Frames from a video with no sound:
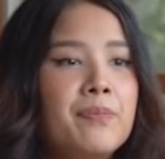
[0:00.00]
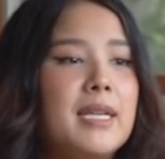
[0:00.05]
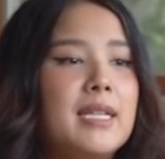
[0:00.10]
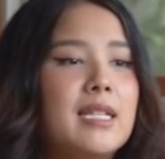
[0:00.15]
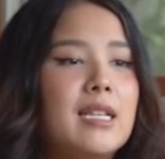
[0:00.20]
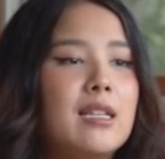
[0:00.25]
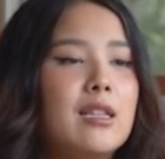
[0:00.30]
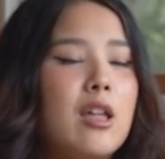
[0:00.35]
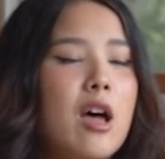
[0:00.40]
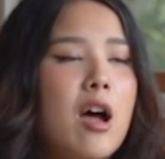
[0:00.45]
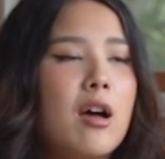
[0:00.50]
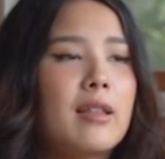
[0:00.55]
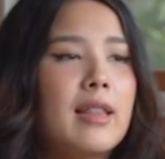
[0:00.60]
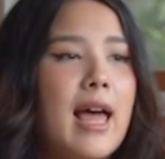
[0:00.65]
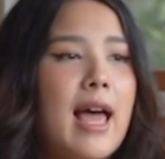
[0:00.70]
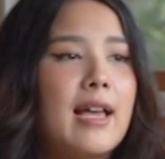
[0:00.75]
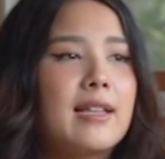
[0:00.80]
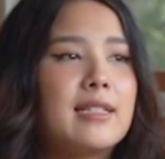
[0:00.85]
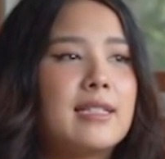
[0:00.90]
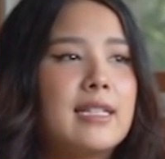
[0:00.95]
Is it long
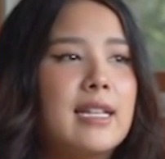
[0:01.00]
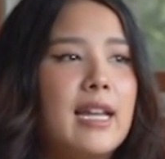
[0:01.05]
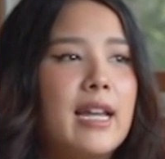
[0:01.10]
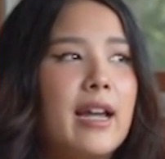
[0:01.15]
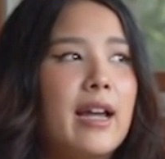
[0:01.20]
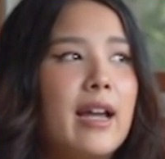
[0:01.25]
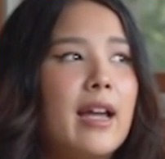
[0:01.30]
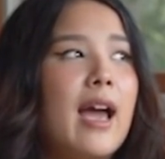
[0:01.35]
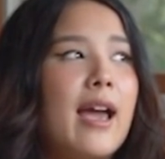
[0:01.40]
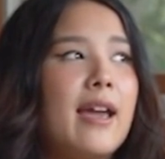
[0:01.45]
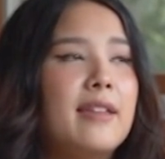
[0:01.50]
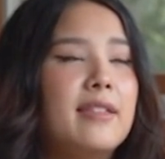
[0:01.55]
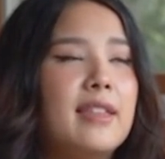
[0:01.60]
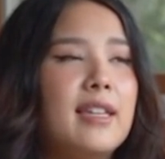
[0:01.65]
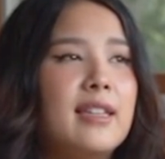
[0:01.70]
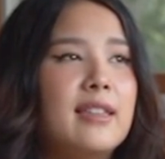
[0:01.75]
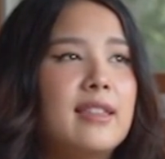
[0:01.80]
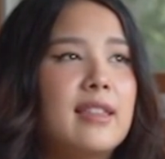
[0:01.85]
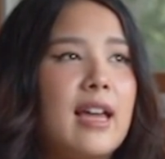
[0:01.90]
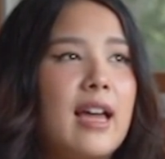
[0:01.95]
lasting? I
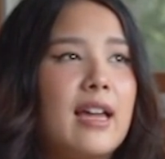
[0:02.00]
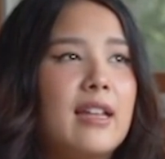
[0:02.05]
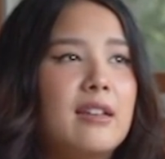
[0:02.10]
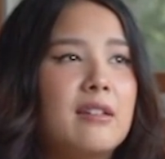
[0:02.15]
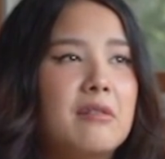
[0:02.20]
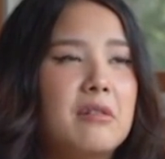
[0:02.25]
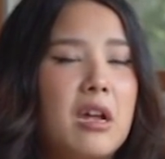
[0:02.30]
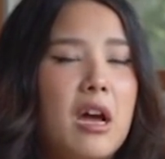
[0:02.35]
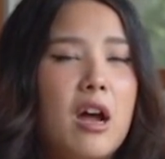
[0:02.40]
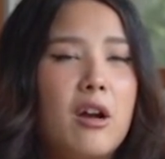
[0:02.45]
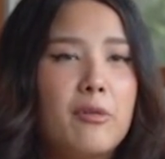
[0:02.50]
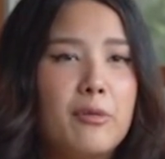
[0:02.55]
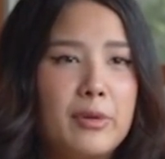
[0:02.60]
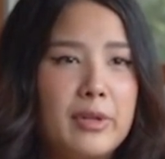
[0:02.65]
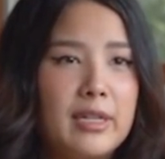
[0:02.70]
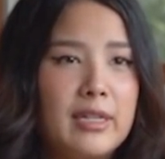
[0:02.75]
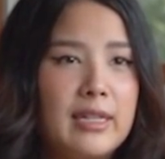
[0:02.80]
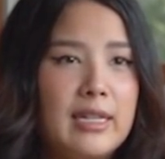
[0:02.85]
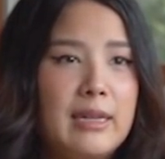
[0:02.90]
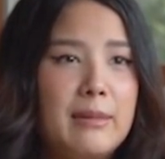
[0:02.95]
think that not
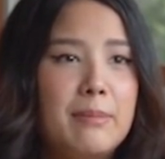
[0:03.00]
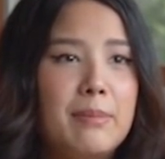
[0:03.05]
really,